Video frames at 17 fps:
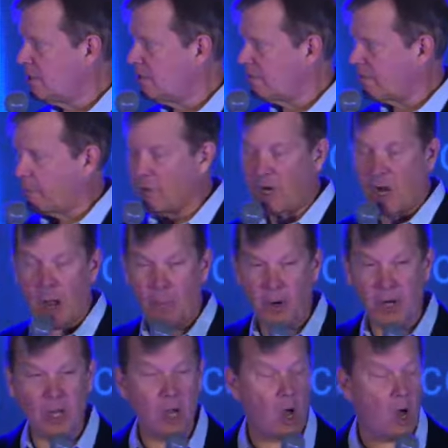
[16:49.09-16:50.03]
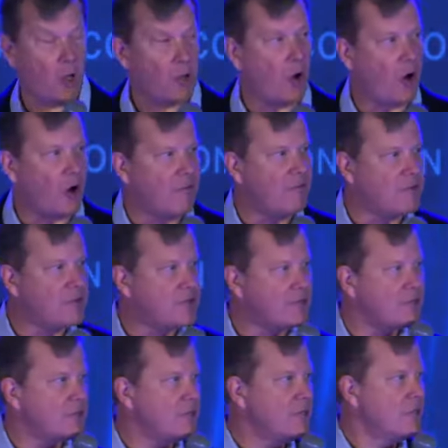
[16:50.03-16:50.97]
from a company called
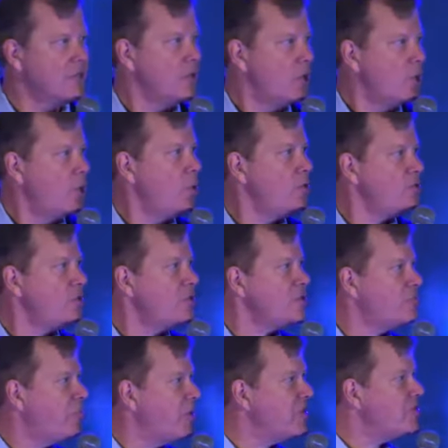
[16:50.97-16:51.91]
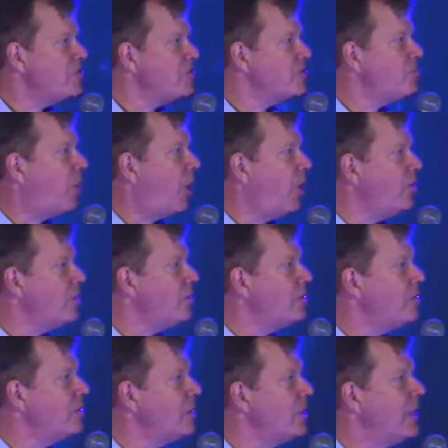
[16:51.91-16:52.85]
Harvest. Who's his business
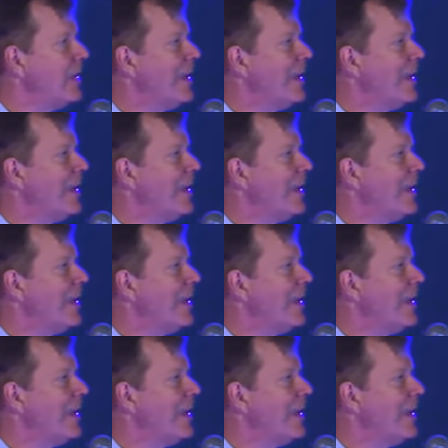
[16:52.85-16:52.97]
partner?